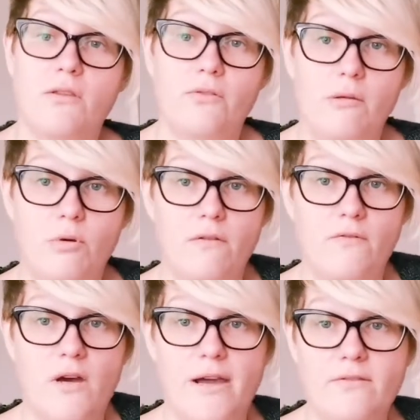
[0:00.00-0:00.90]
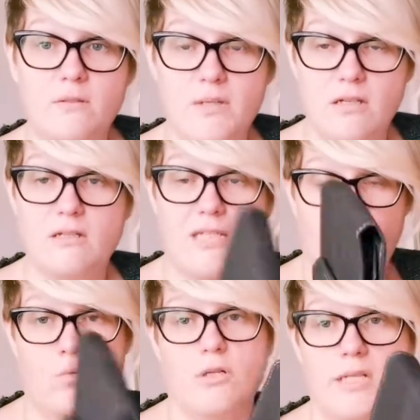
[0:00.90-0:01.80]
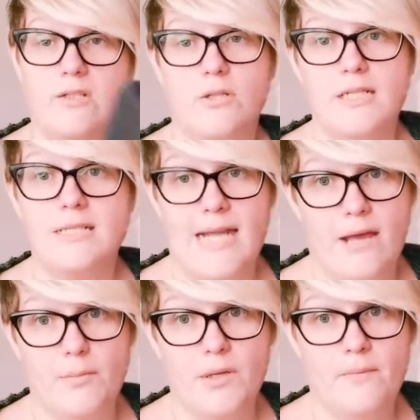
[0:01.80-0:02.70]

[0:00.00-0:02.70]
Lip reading: the 3.5 is because they would literally snap.